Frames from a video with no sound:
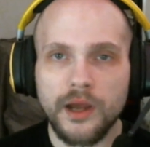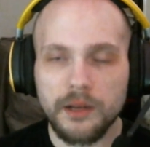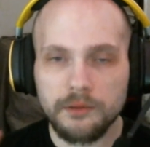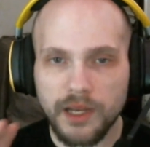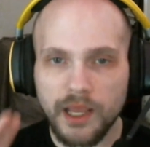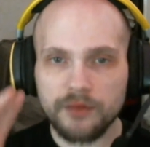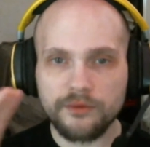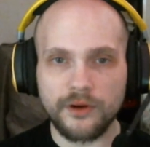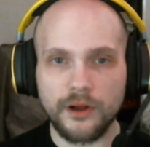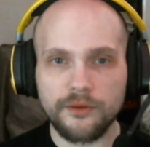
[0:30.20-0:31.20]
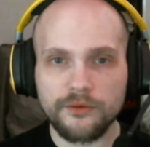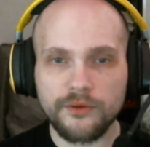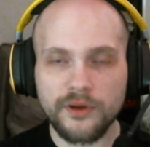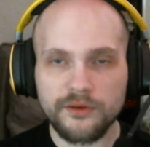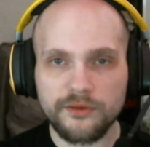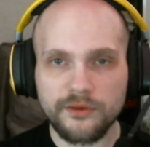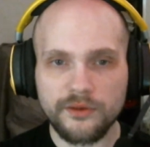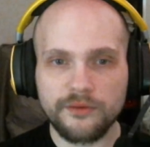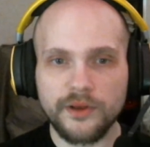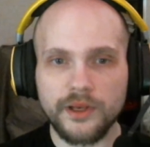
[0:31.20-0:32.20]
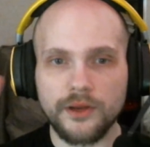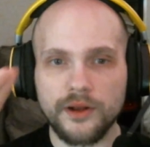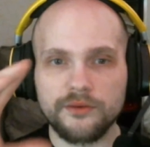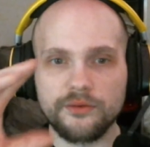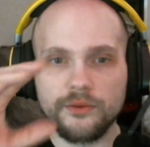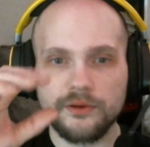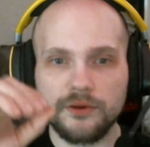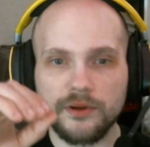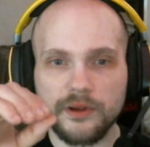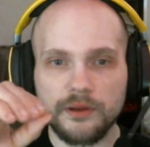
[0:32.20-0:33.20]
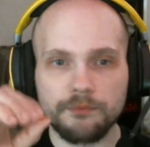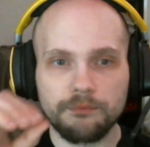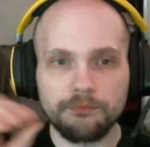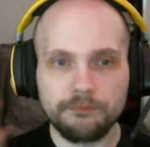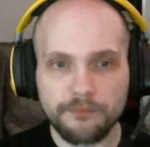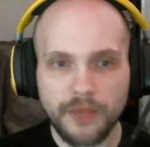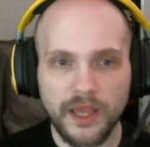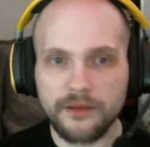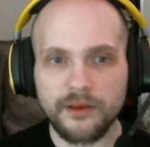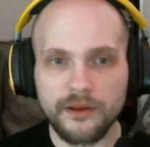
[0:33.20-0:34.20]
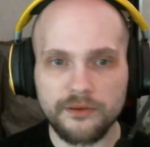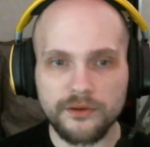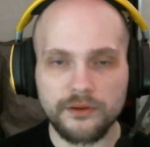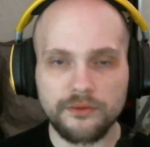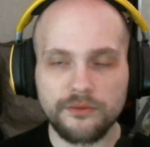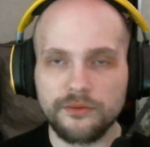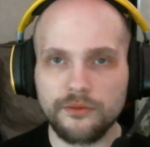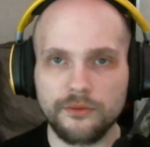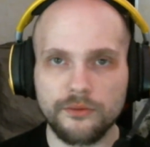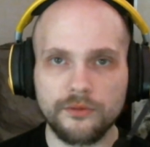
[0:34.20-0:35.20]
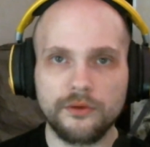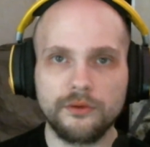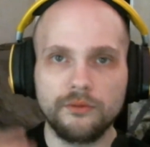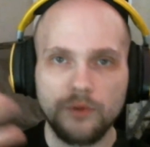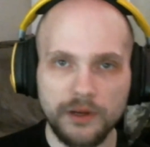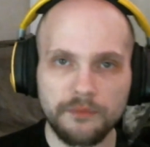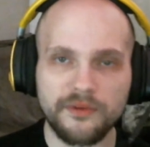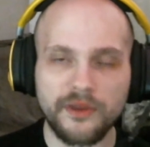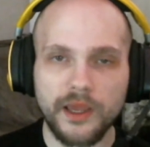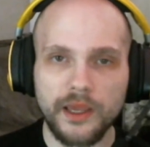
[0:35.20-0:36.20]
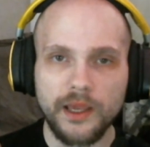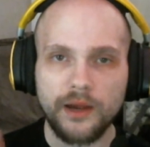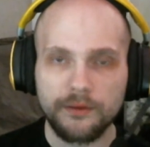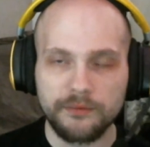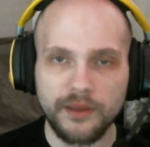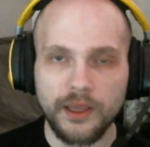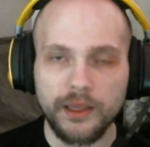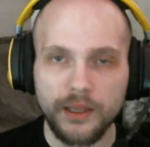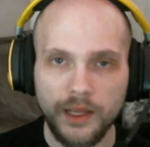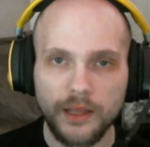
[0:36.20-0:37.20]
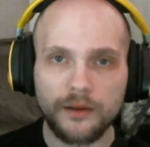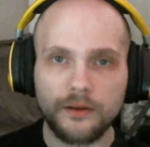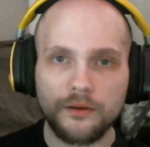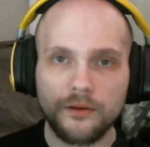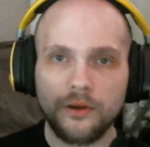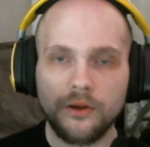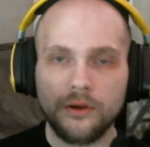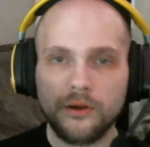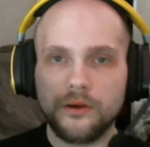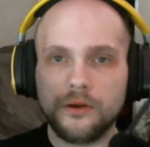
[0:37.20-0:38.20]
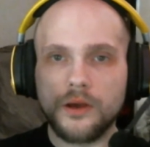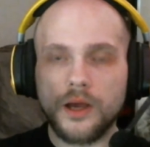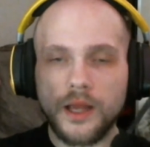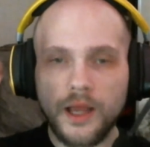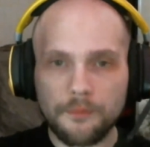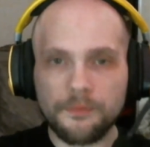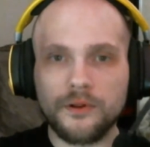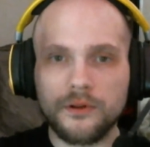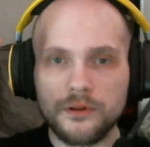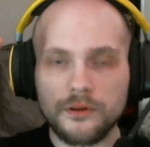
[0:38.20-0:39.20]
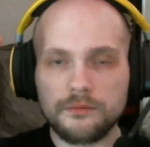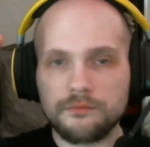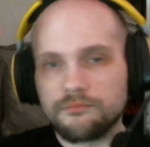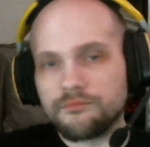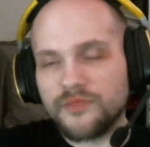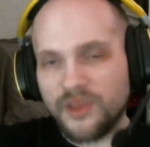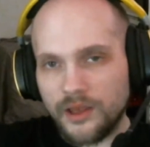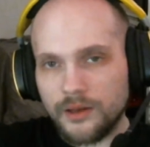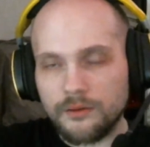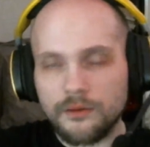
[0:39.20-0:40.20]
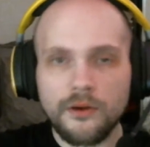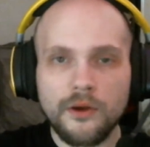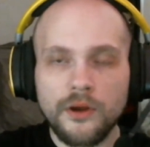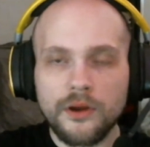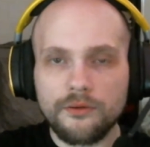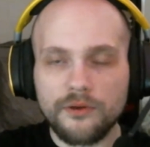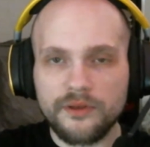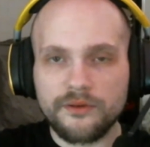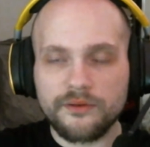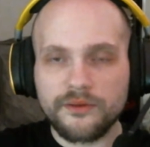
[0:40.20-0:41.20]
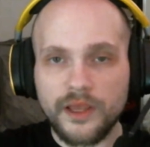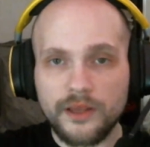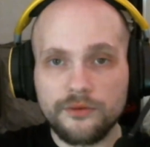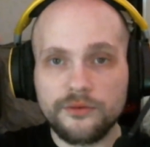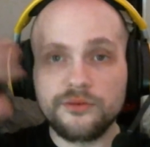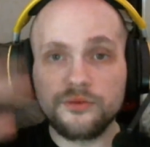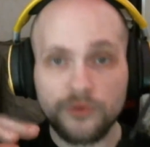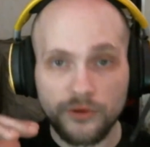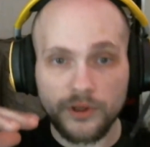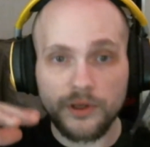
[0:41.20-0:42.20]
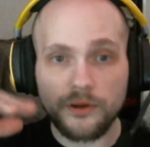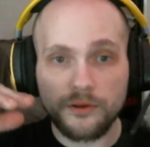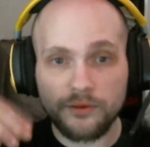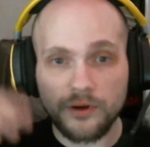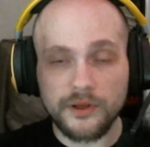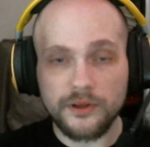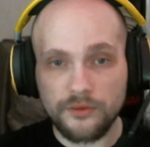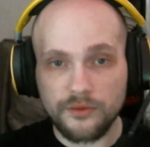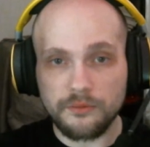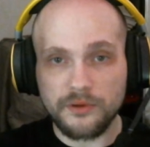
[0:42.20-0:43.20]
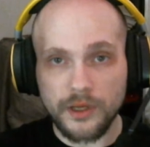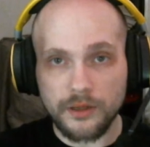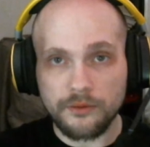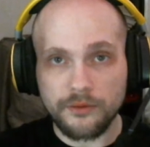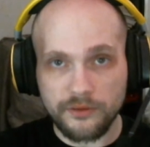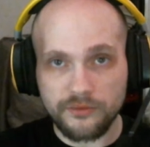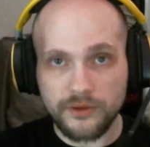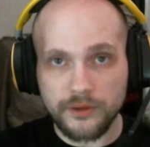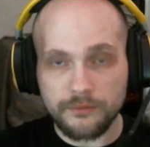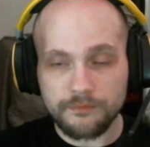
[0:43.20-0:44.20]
I'm going to answer all those questions in this video. I just want you to pay attention to what I'm saying, how I'm saying it, and a couple 10 reasons that you should start a YouTube channel this year.